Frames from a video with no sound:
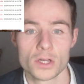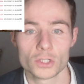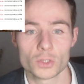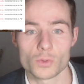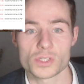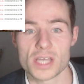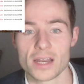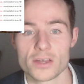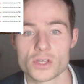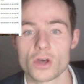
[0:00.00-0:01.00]
Short
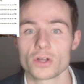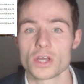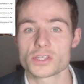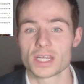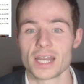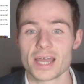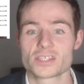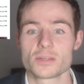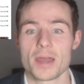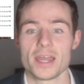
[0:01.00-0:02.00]
sellers are nursing an
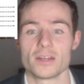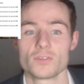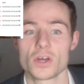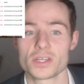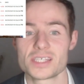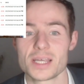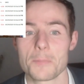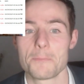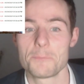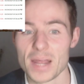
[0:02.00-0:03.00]
estimated of
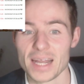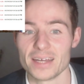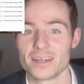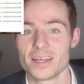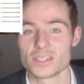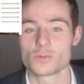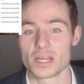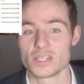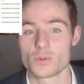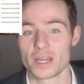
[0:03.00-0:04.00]
19 billion in
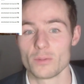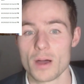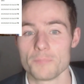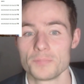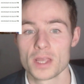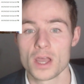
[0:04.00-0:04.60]
2021